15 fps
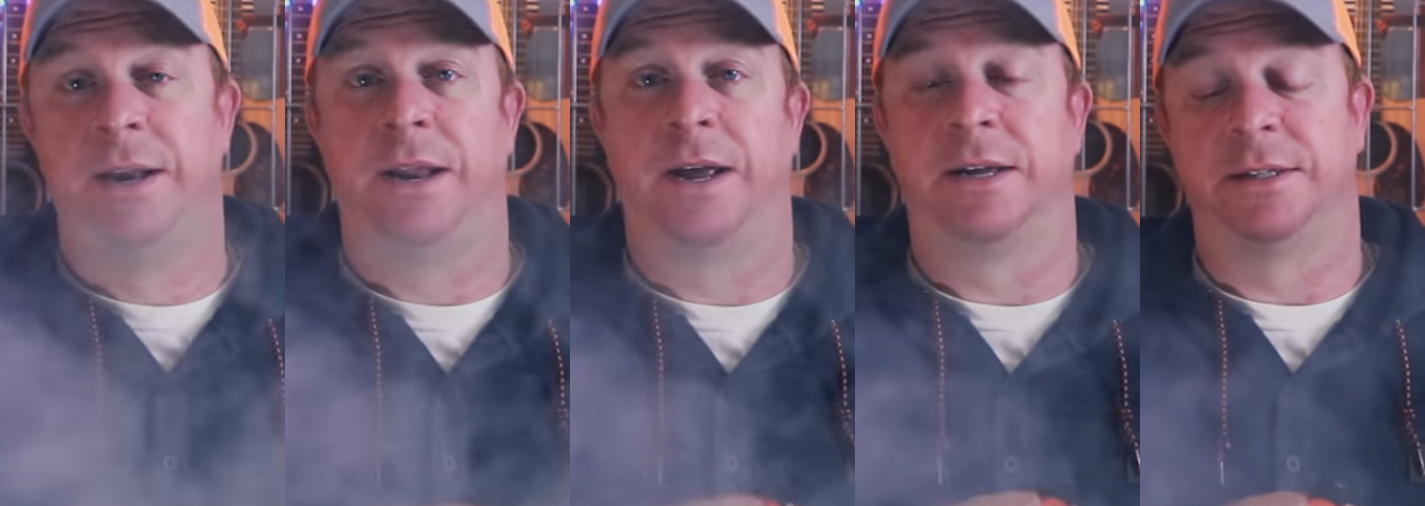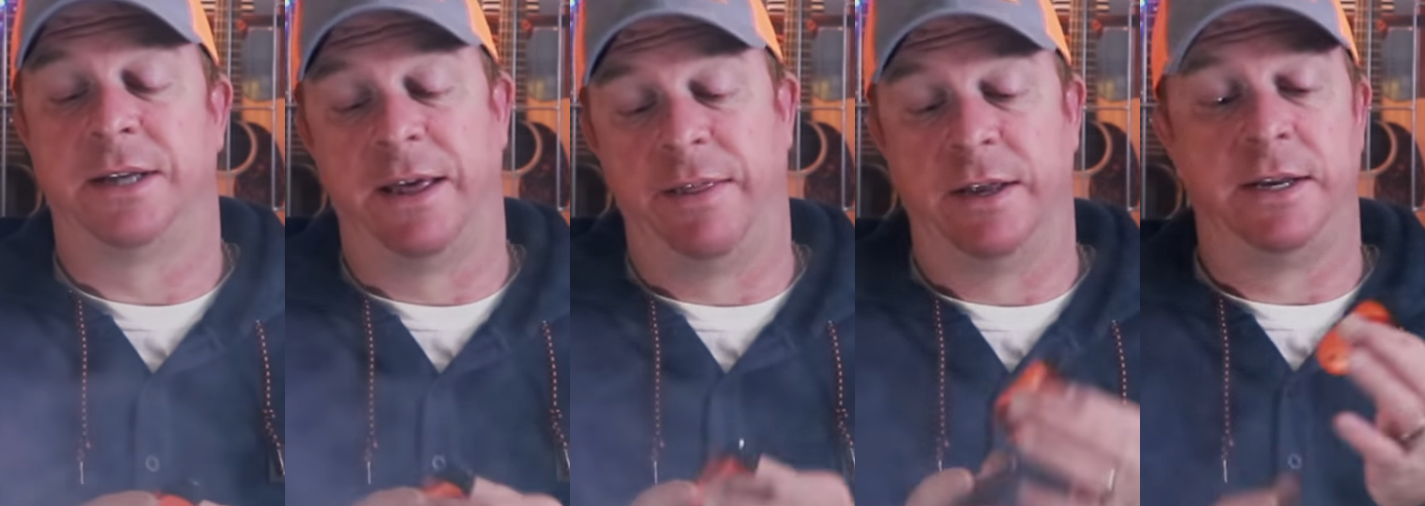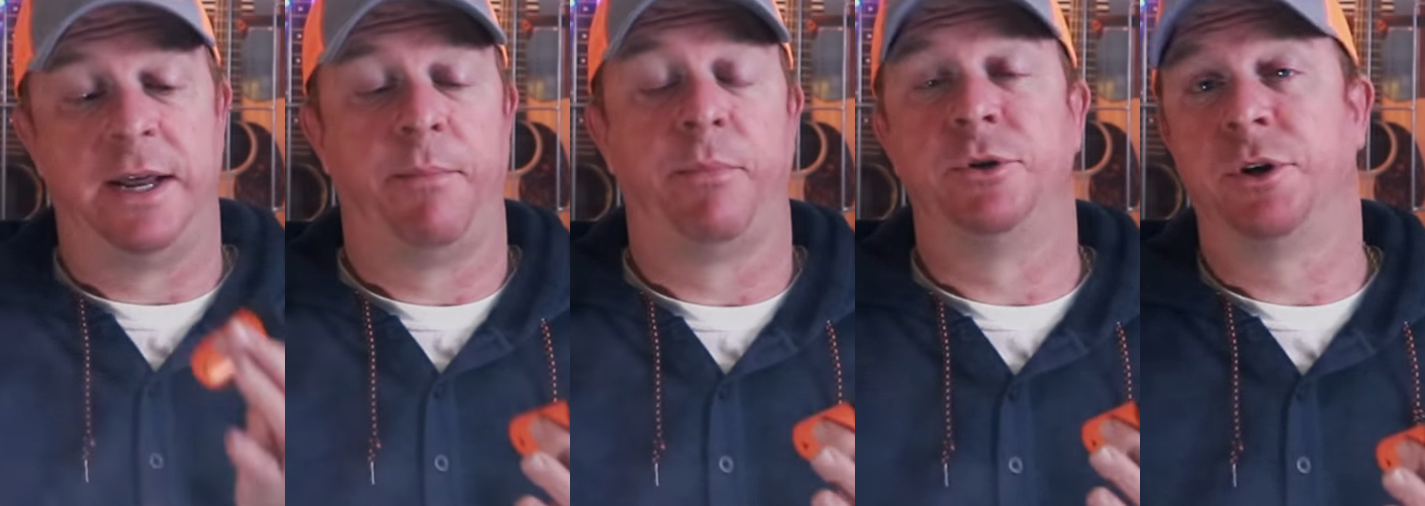Like I say, the
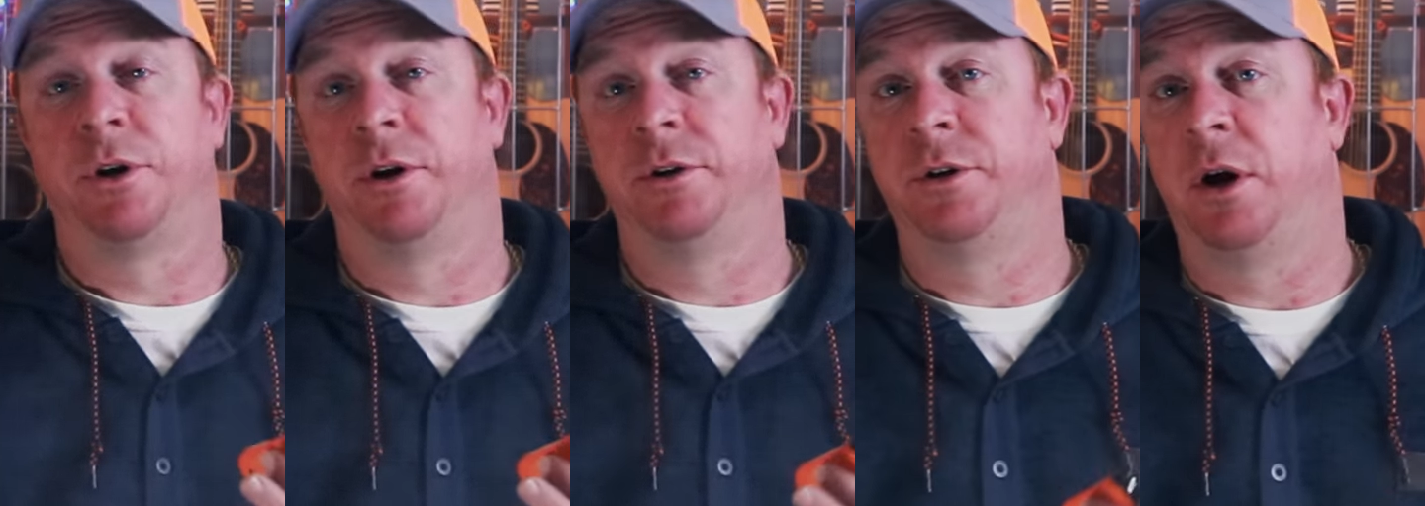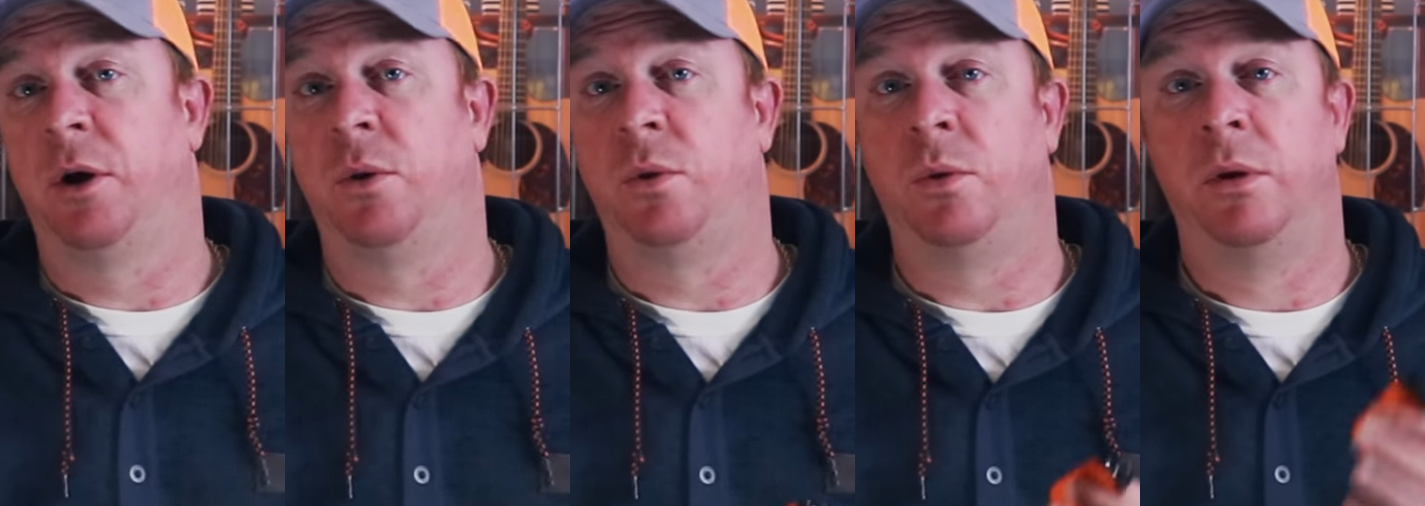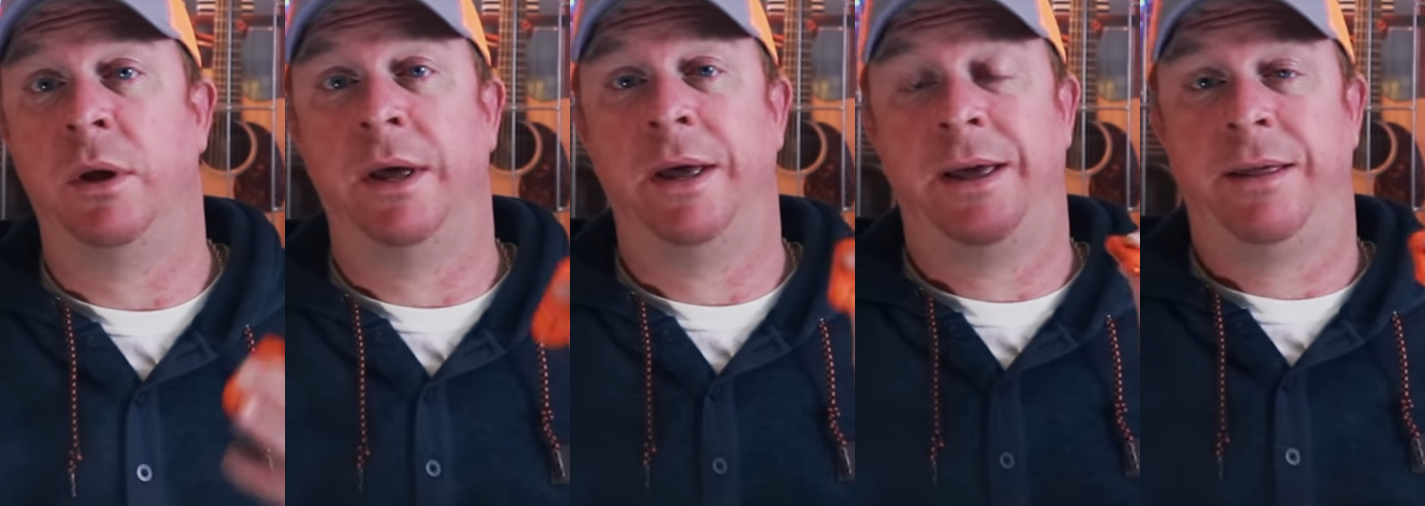temperature
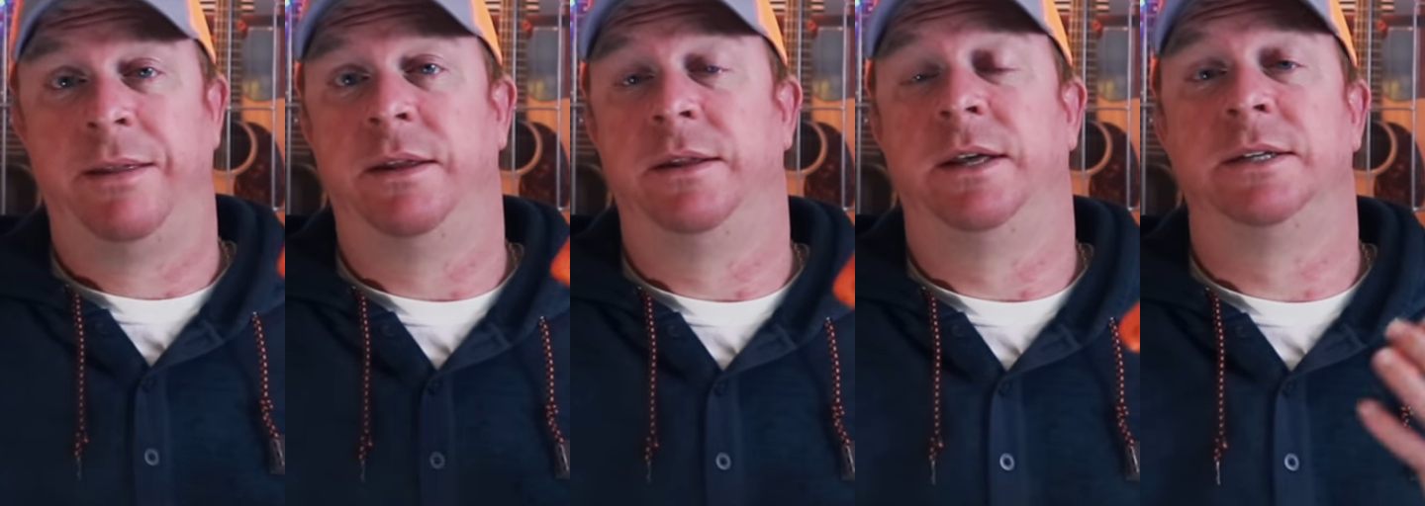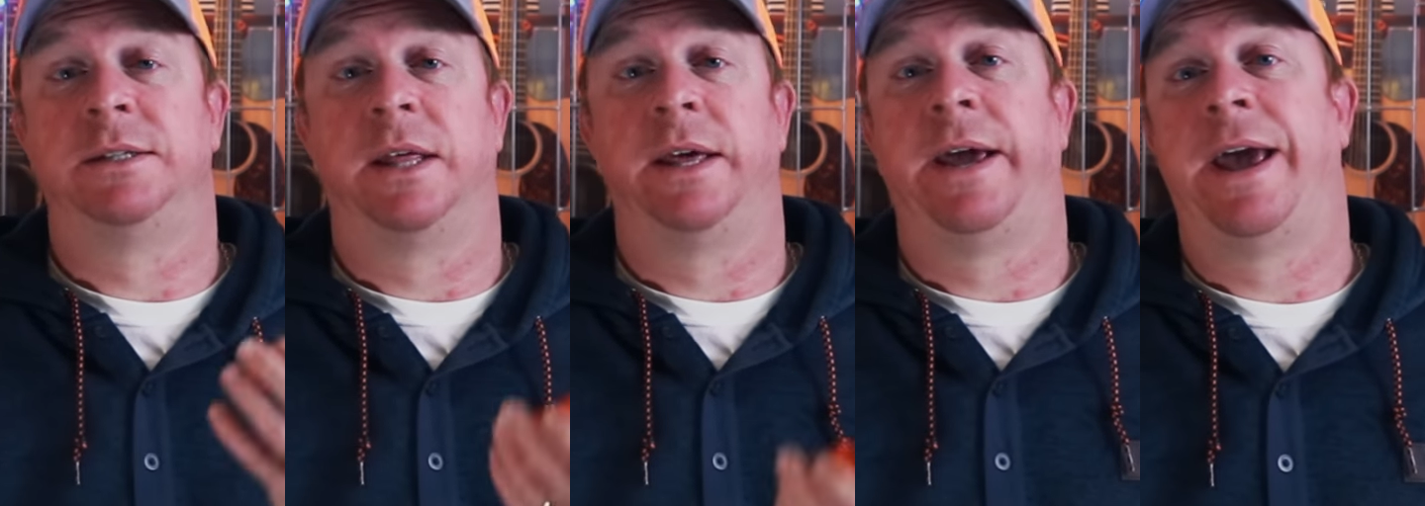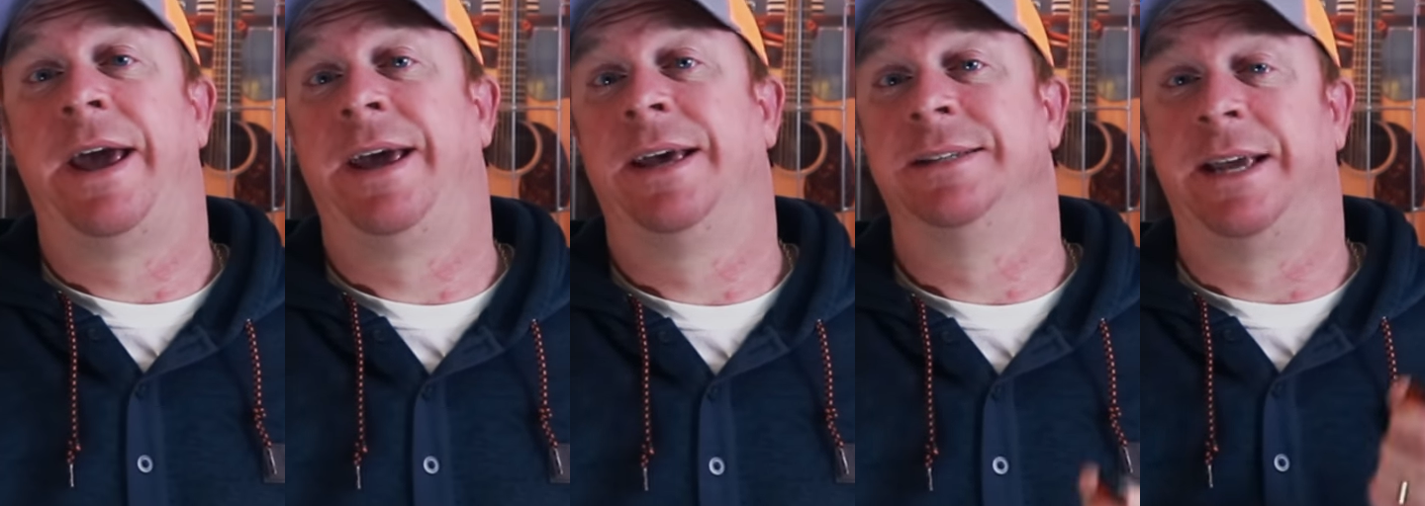control that this thing
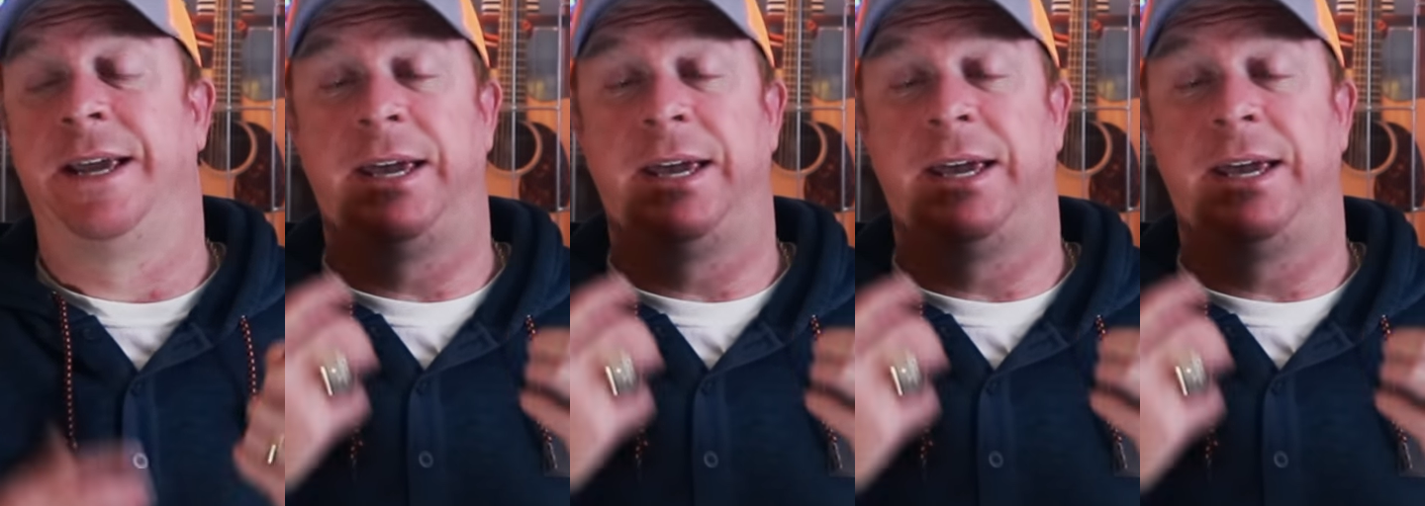has.